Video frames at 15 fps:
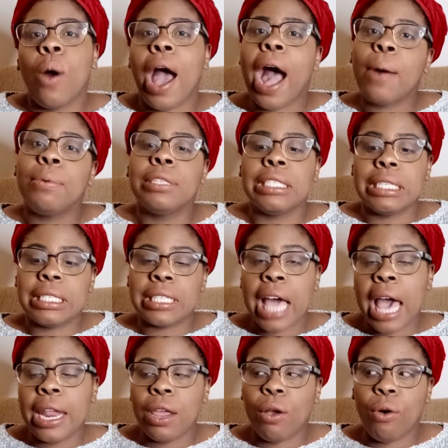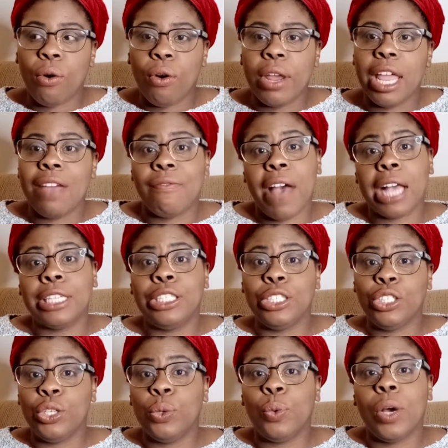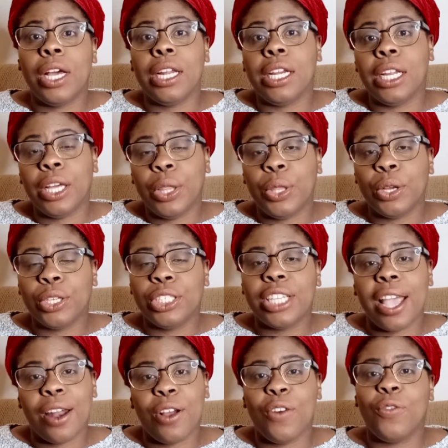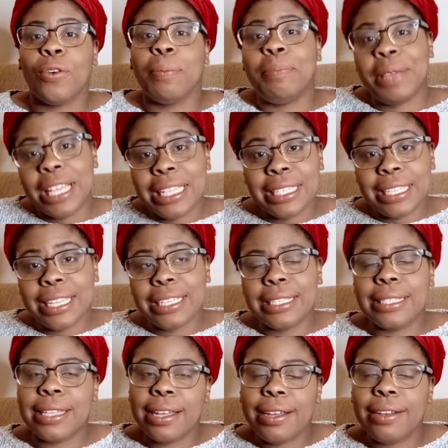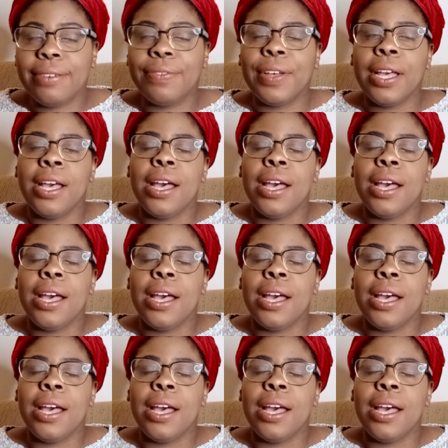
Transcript: I was deciding on if I should do another channel for business stuff,